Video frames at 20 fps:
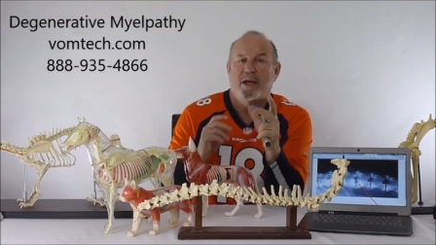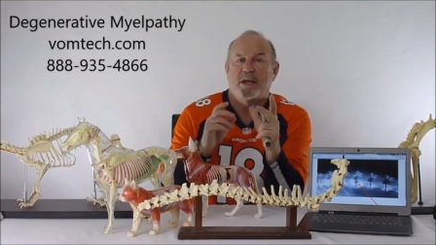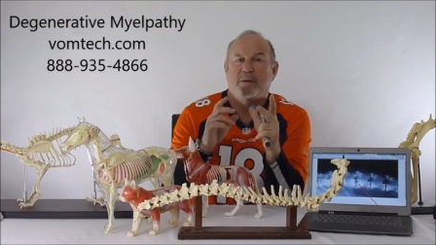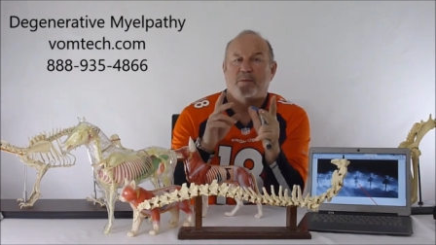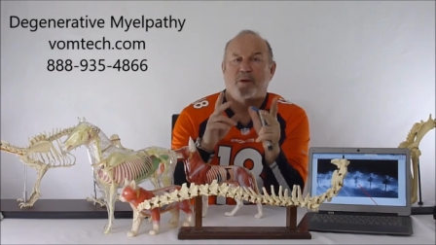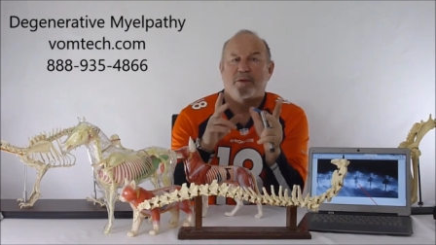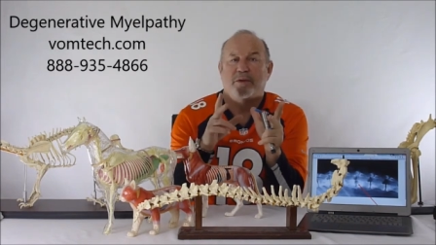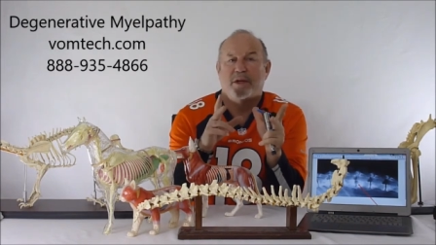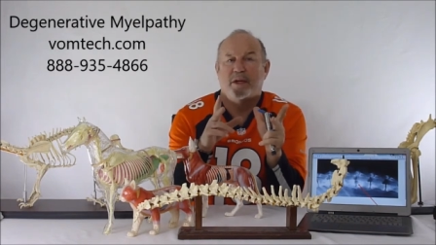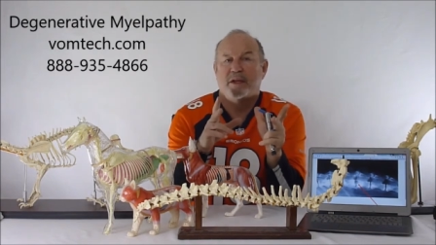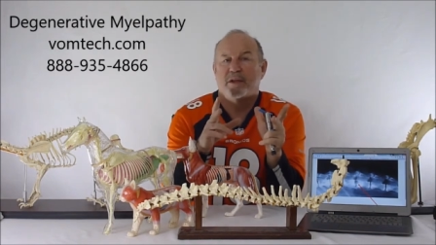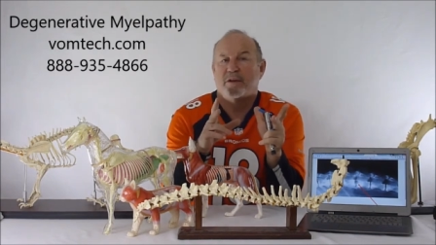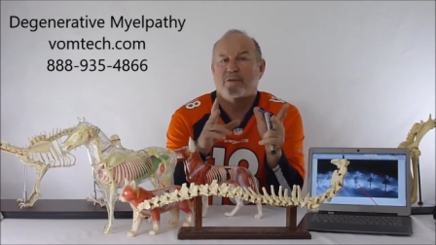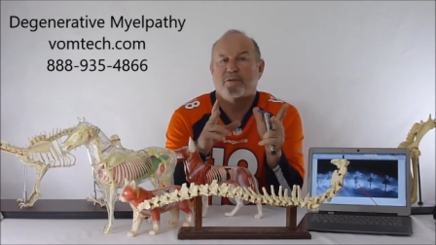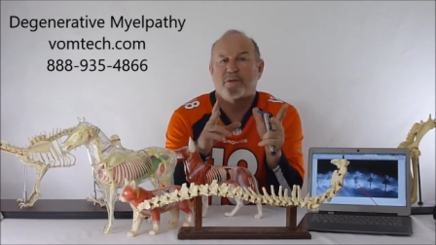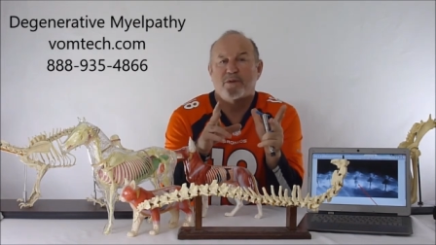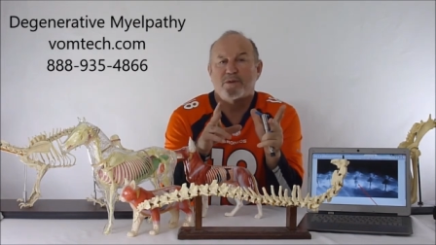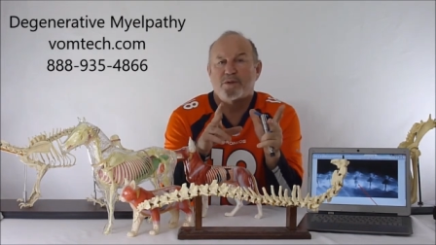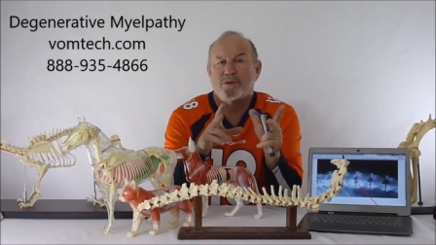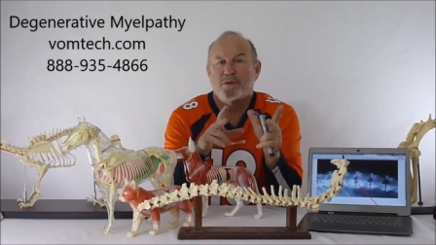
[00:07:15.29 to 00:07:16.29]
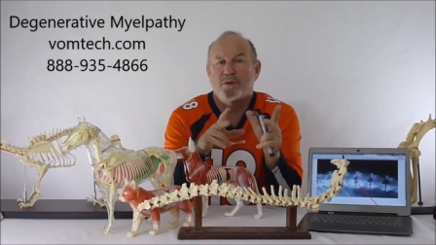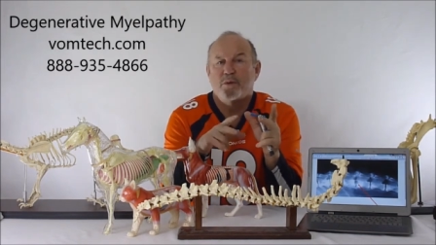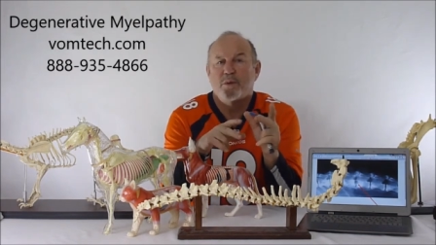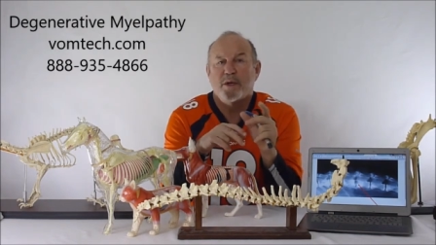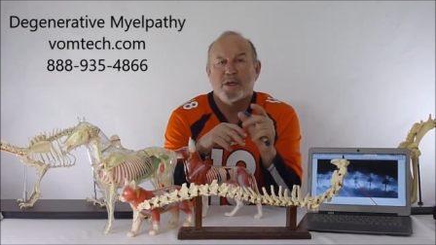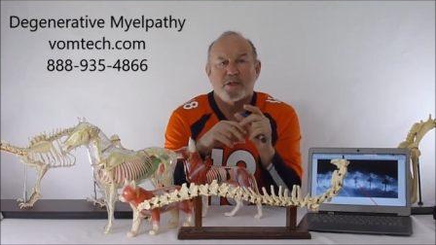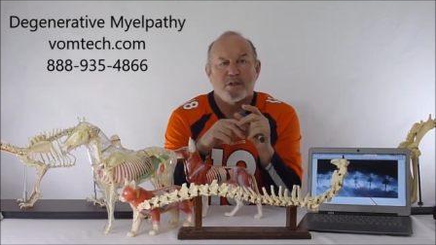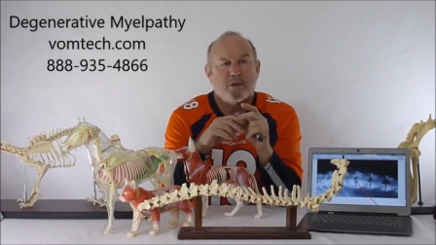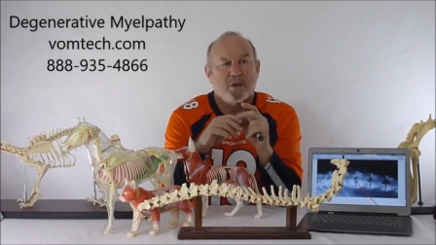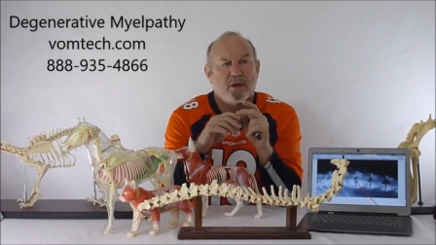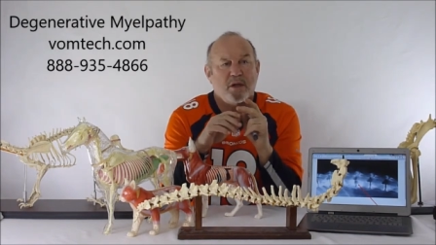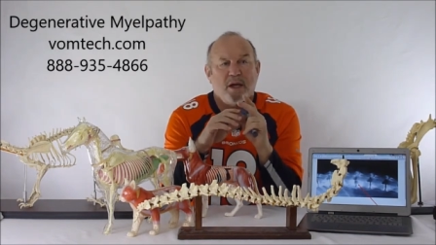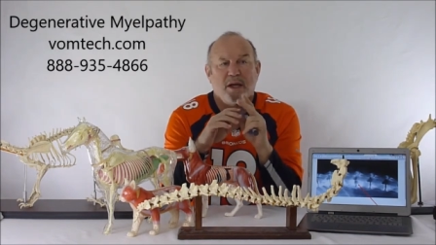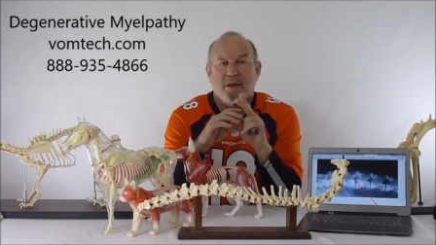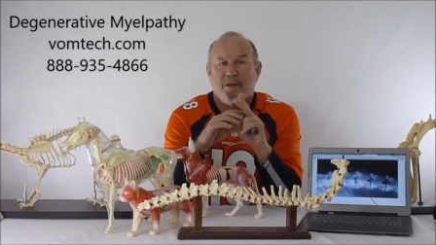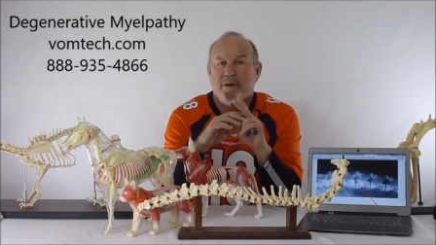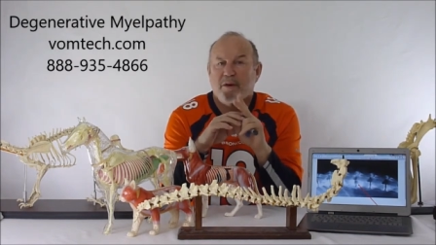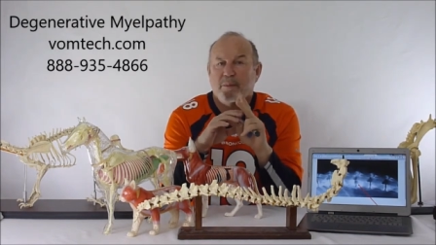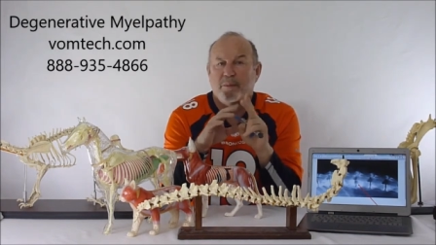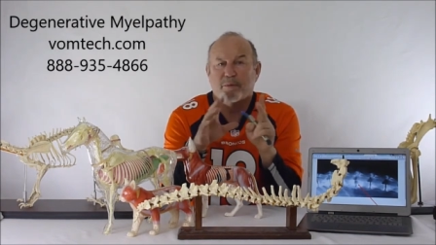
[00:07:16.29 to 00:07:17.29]
animal that in the first 2 weeks look
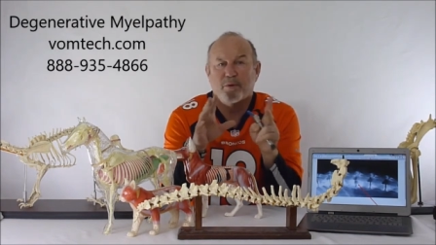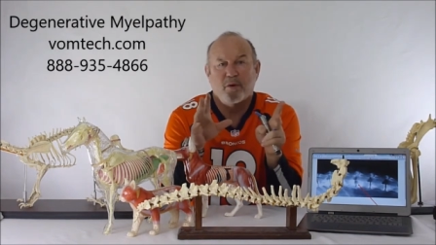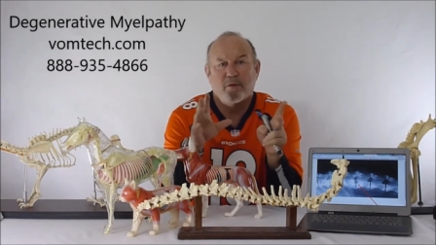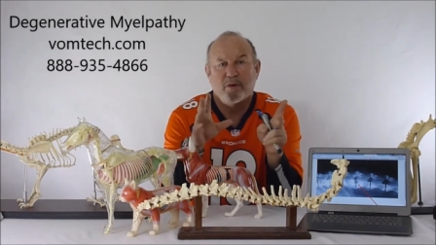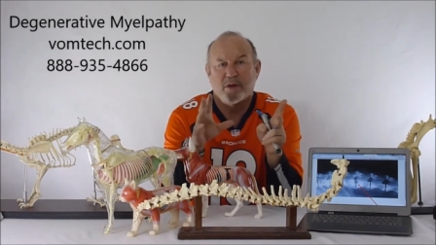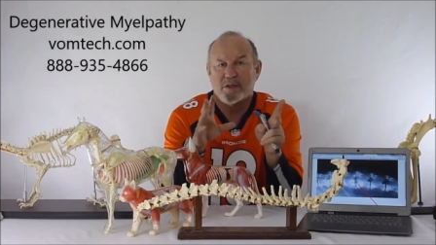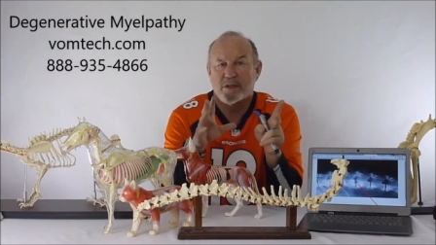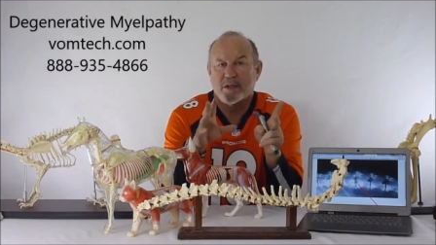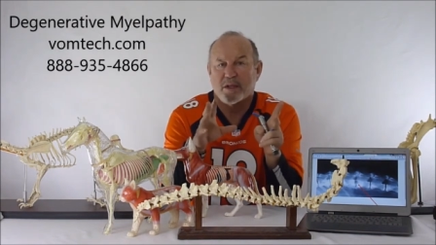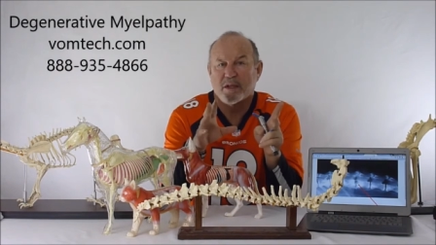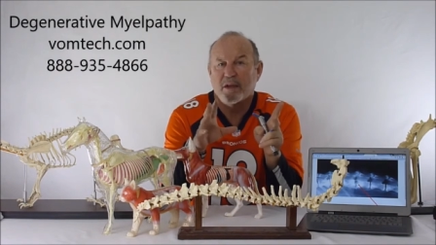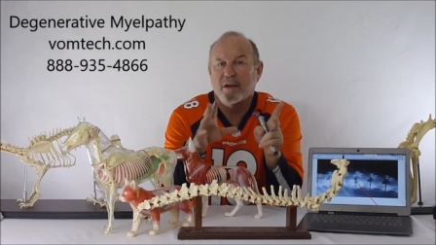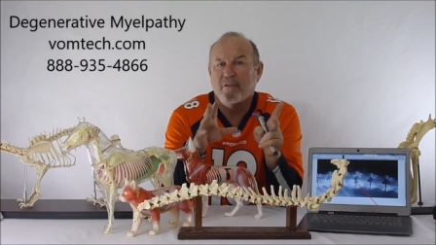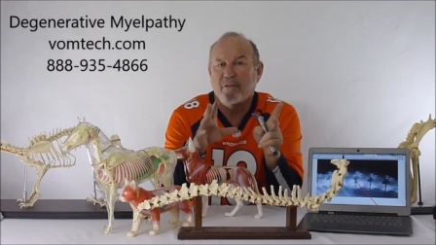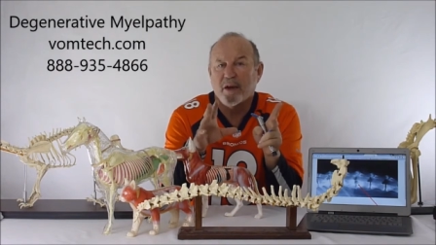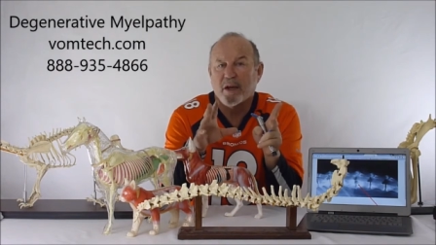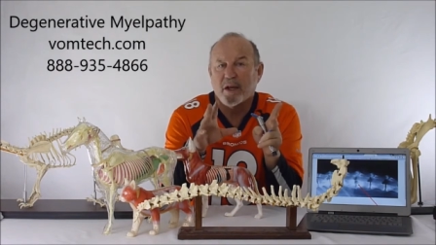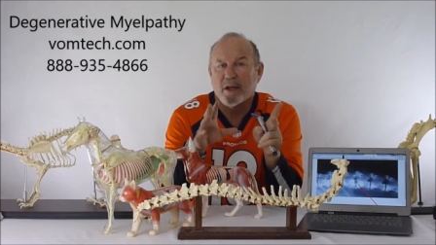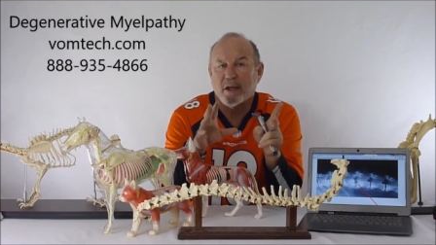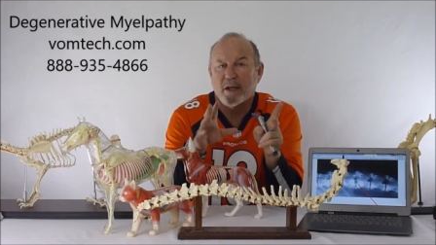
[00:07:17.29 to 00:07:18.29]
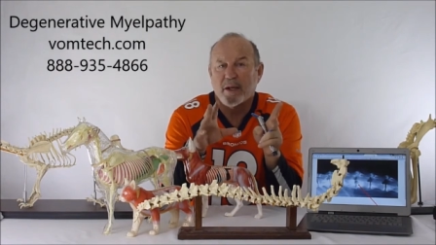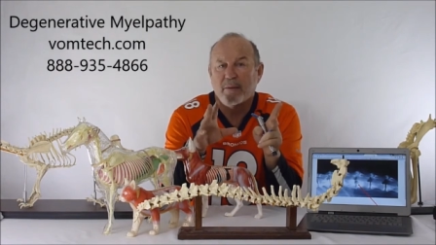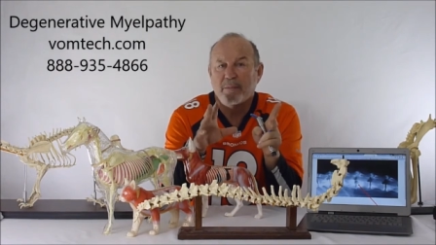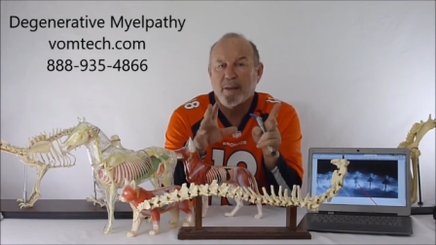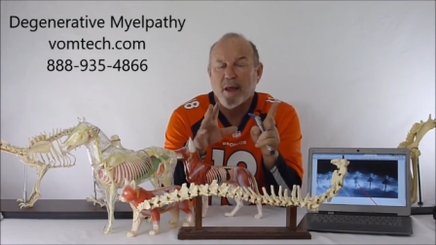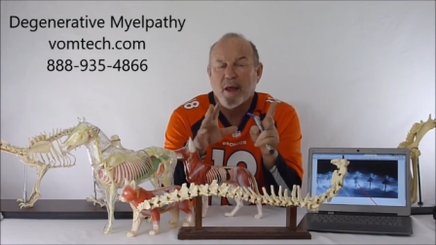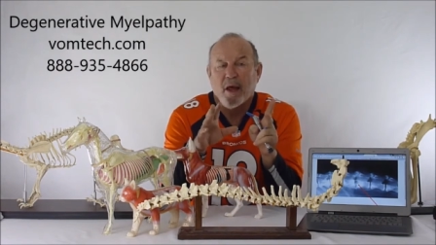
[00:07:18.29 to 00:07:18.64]
like they're improving significantly,